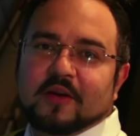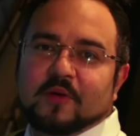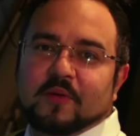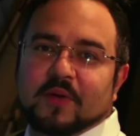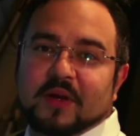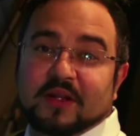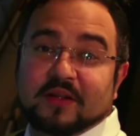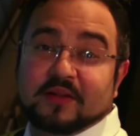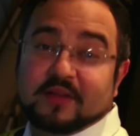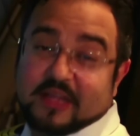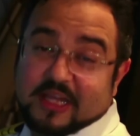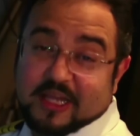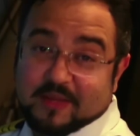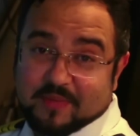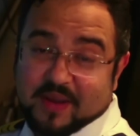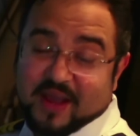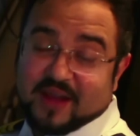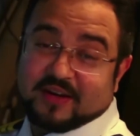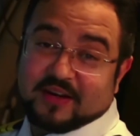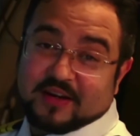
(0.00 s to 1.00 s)
Well, keep
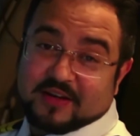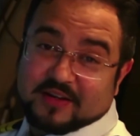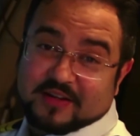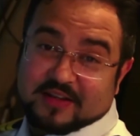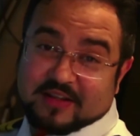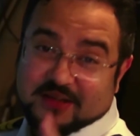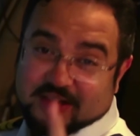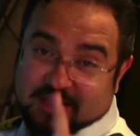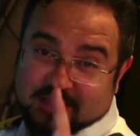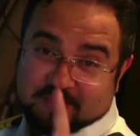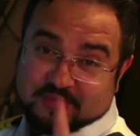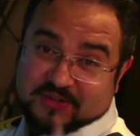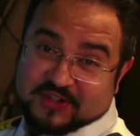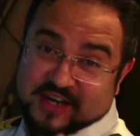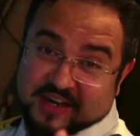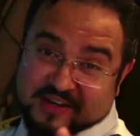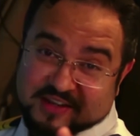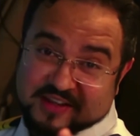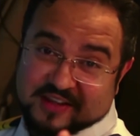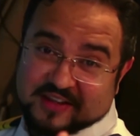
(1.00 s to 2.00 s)
at it, keep
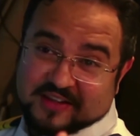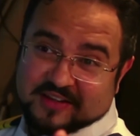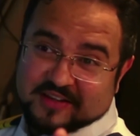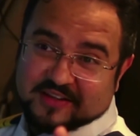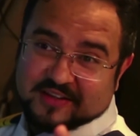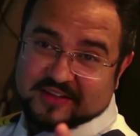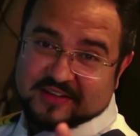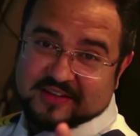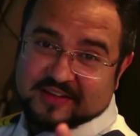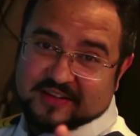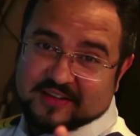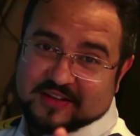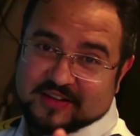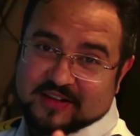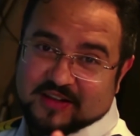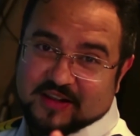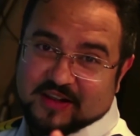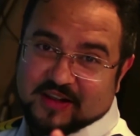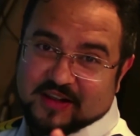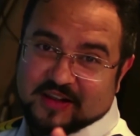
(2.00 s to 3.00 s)
studying,
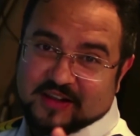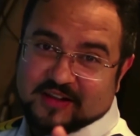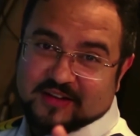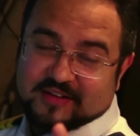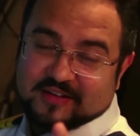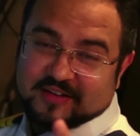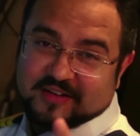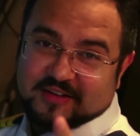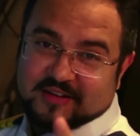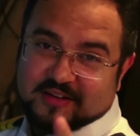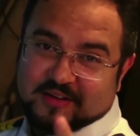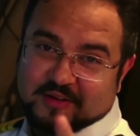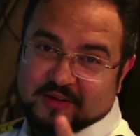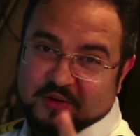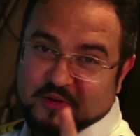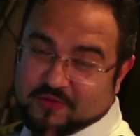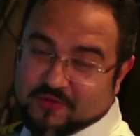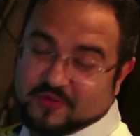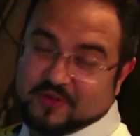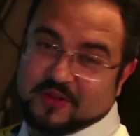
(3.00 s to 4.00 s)
and uh,
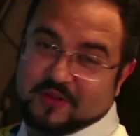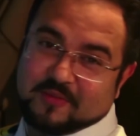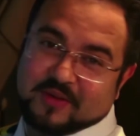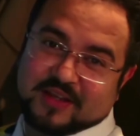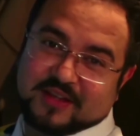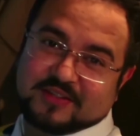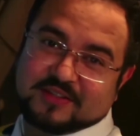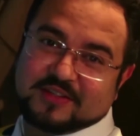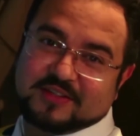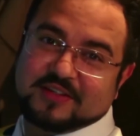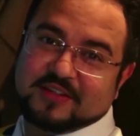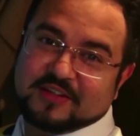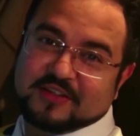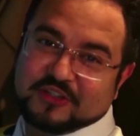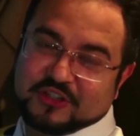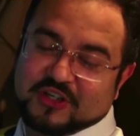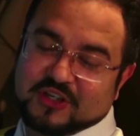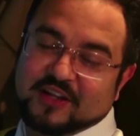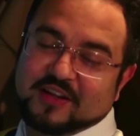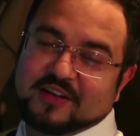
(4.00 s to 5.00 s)
hope for the best.
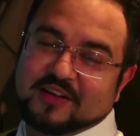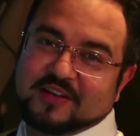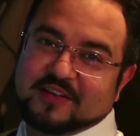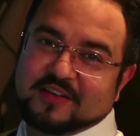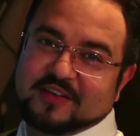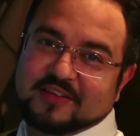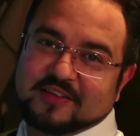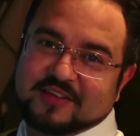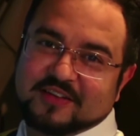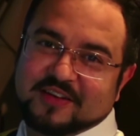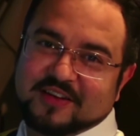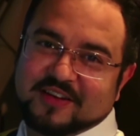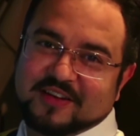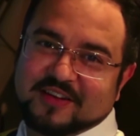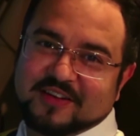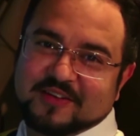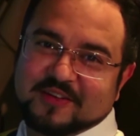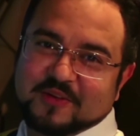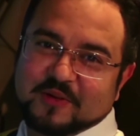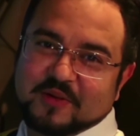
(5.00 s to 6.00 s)
Inshallah, uh,
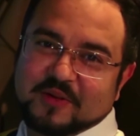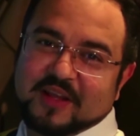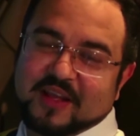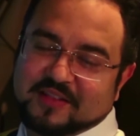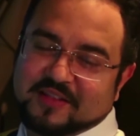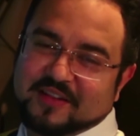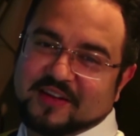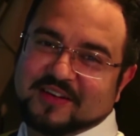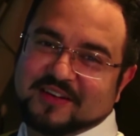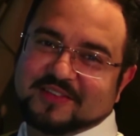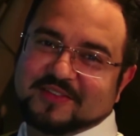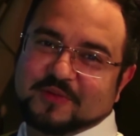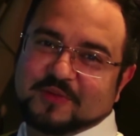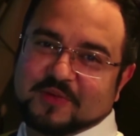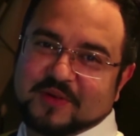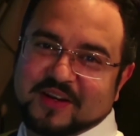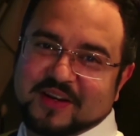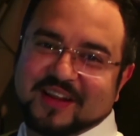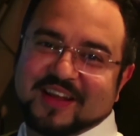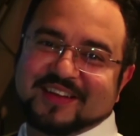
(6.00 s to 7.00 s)
you'll get there
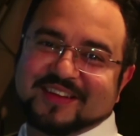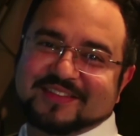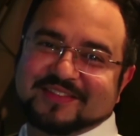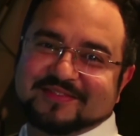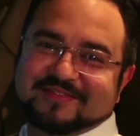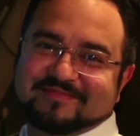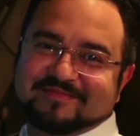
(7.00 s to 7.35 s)
one day.